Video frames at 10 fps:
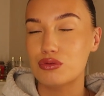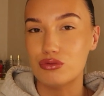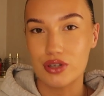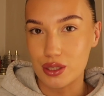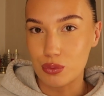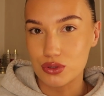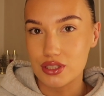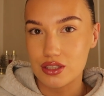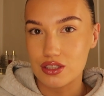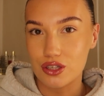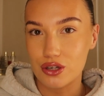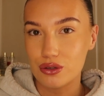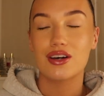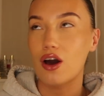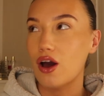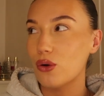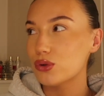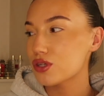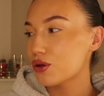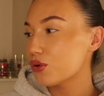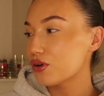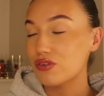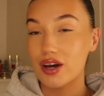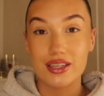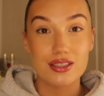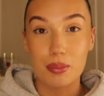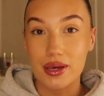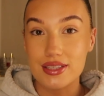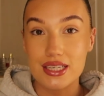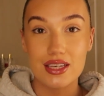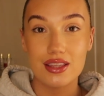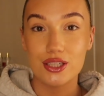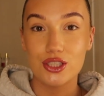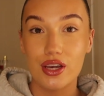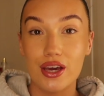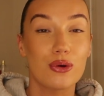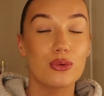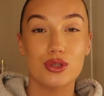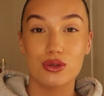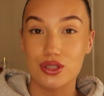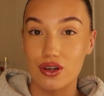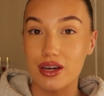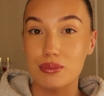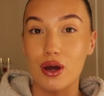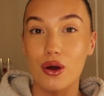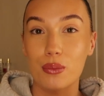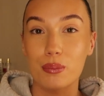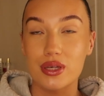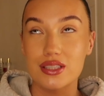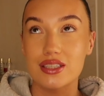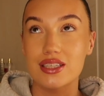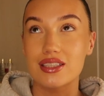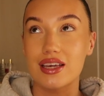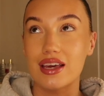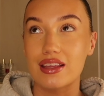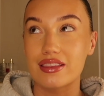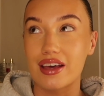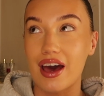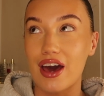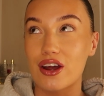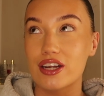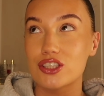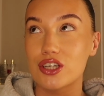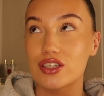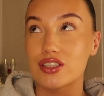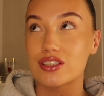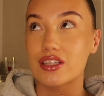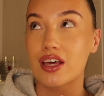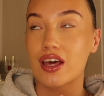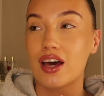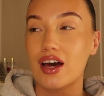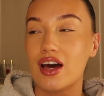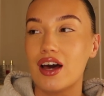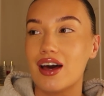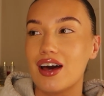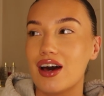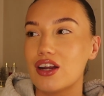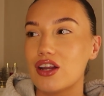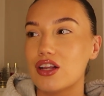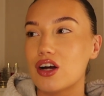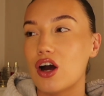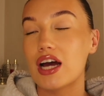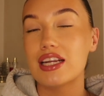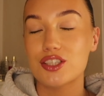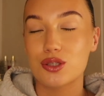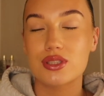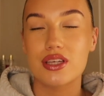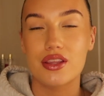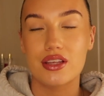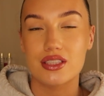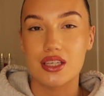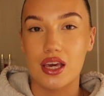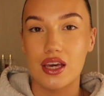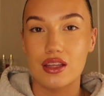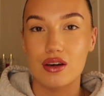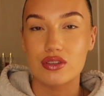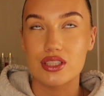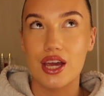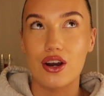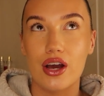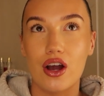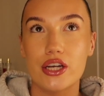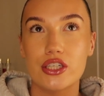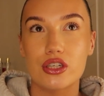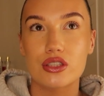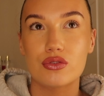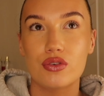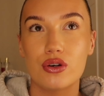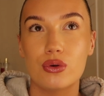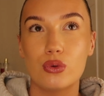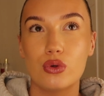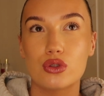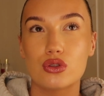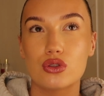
really wanted to do. I also qualified as a P T this year and also started my own business in that, and I just, I literally was saying this to Keir the other day, like, I just feel